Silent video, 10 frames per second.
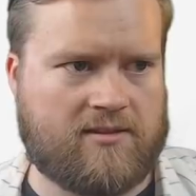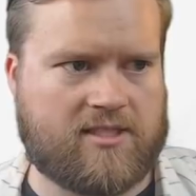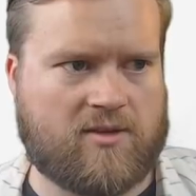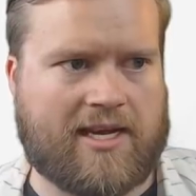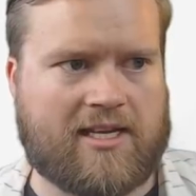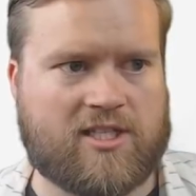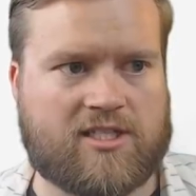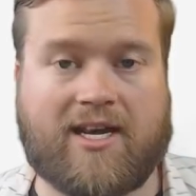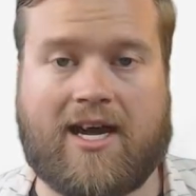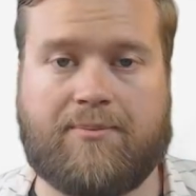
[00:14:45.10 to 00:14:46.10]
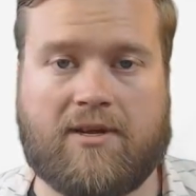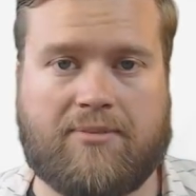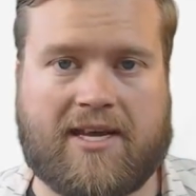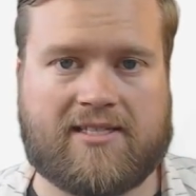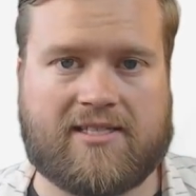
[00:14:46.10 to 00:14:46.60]
So I can just copy and
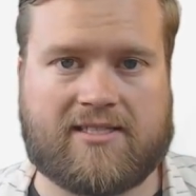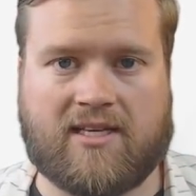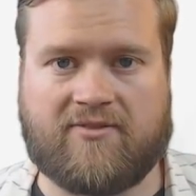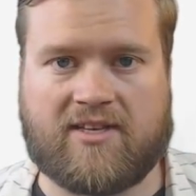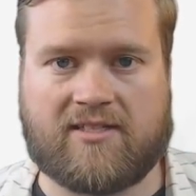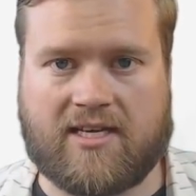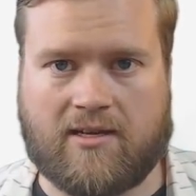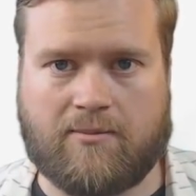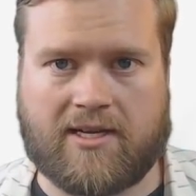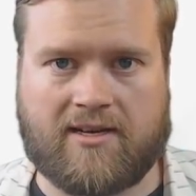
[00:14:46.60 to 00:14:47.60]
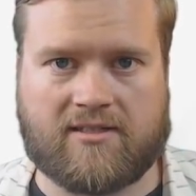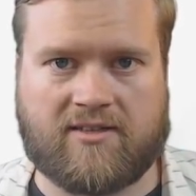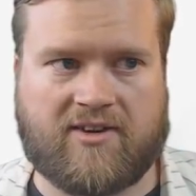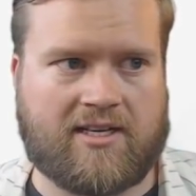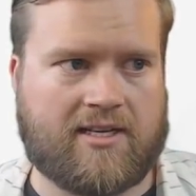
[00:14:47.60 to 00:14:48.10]
paste this and give this to anybody else
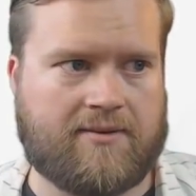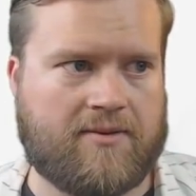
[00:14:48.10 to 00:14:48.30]
if I need it.